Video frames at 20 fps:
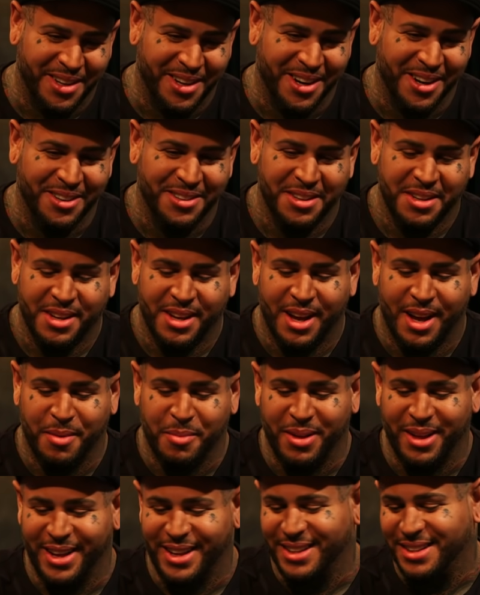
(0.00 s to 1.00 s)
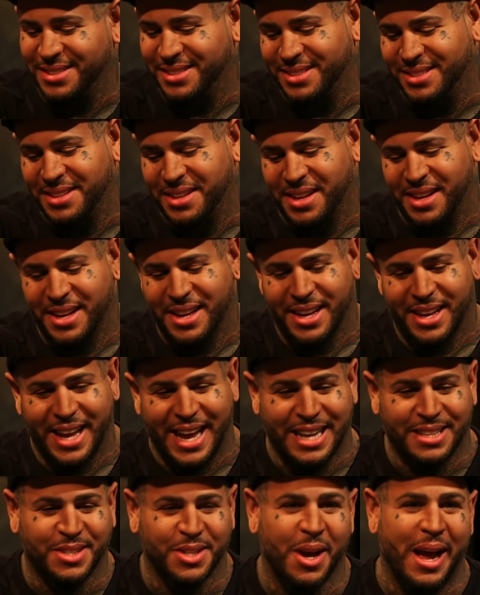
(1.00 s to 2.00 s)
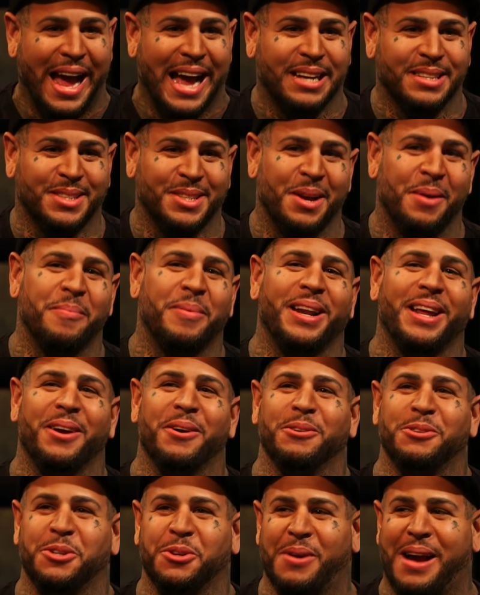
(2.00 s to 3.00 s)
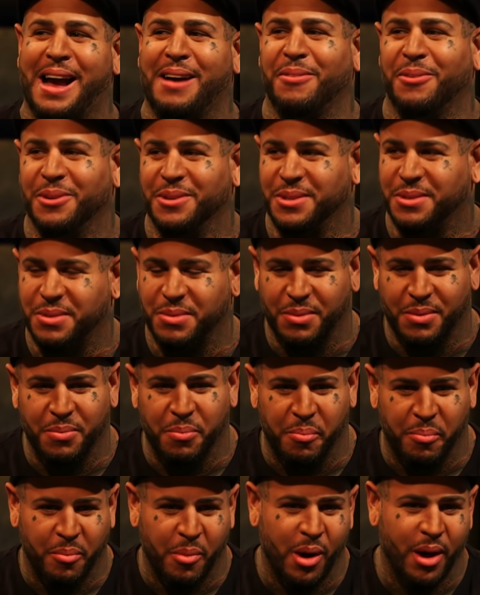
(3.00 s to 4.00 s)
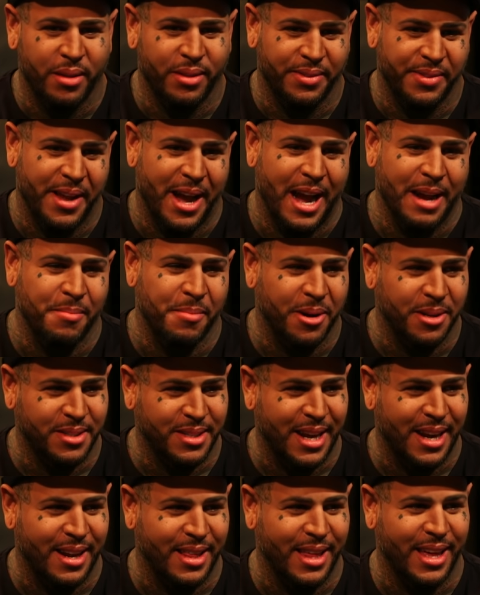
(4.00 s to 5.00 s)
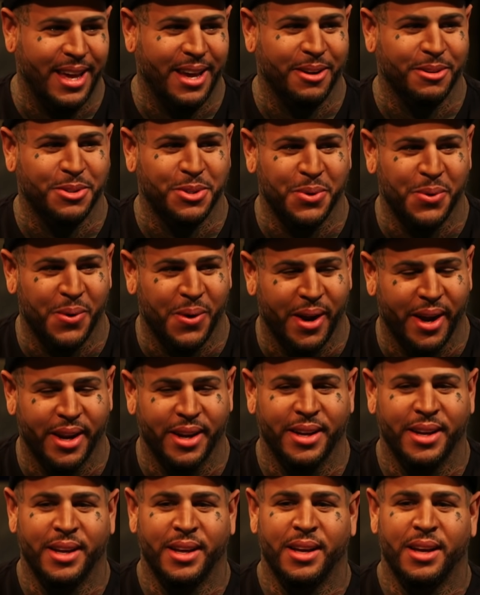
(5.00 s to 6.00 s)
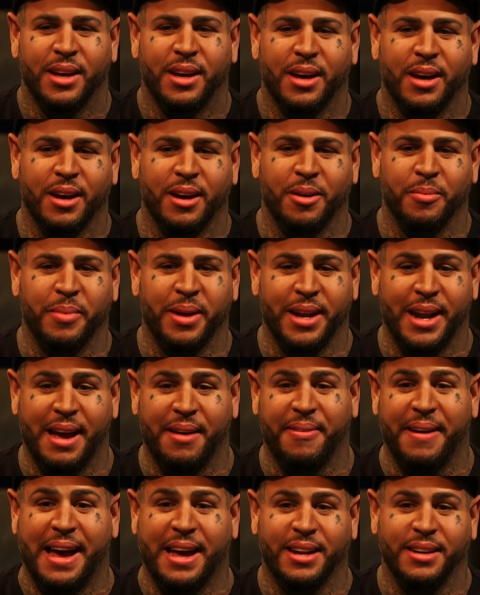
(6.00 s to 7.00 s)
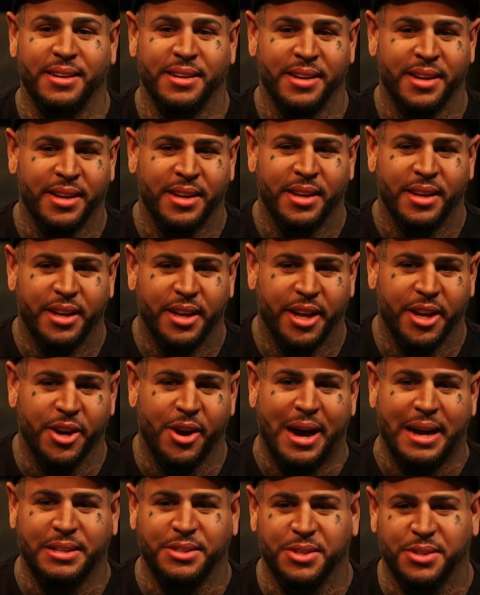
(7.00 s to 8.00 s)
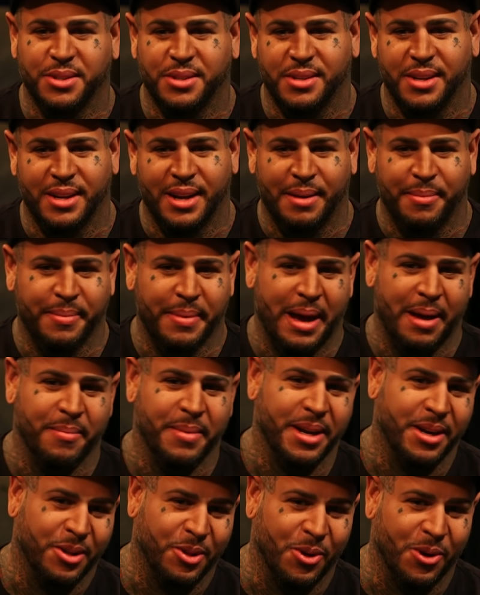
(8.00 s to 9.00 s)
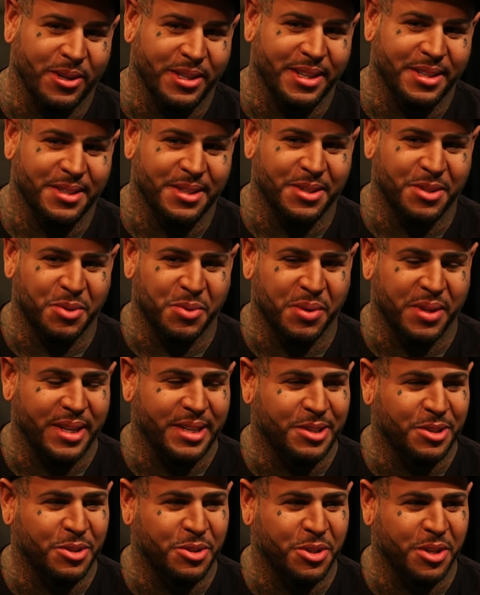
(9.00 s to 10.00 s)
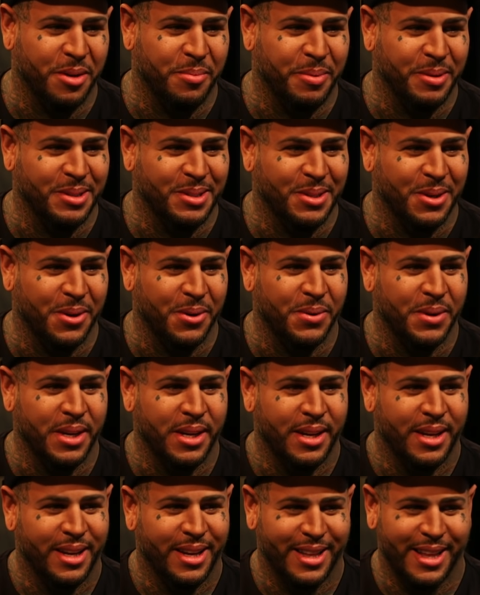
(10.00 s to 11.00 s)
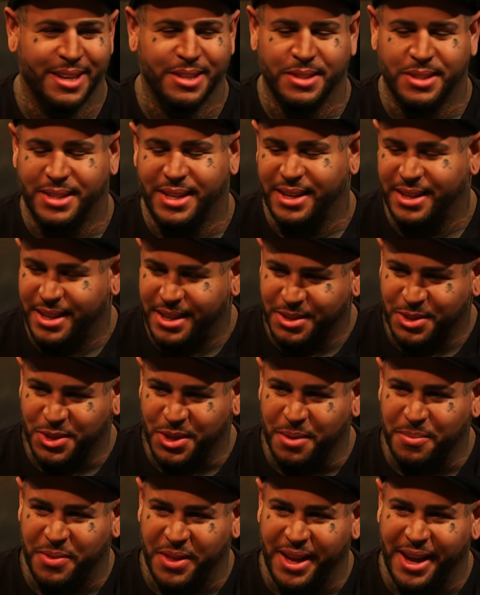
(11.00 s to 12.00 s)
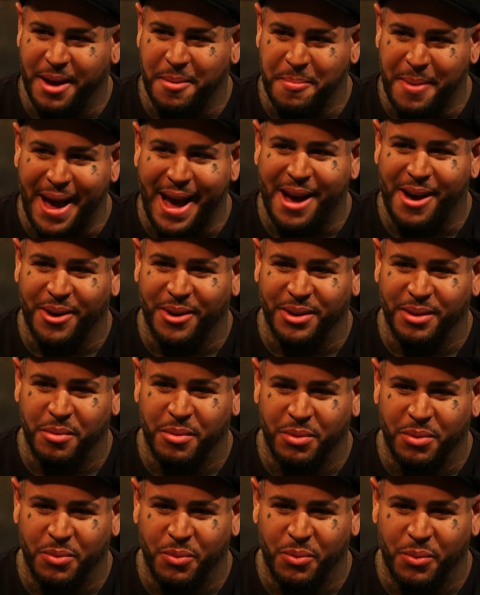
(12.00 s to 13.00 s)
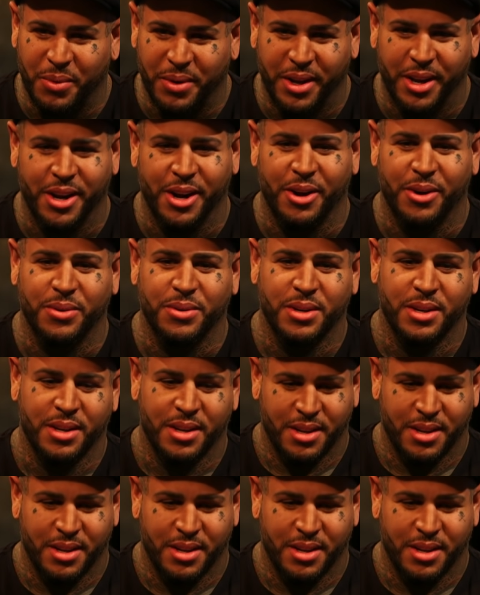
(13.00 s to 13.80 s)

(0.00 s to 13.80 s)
you know. I'm like, as somebody who travels 9 months out of the year touring and have had, you know, I'm in a long-distance relationship, and so there's something about, you know,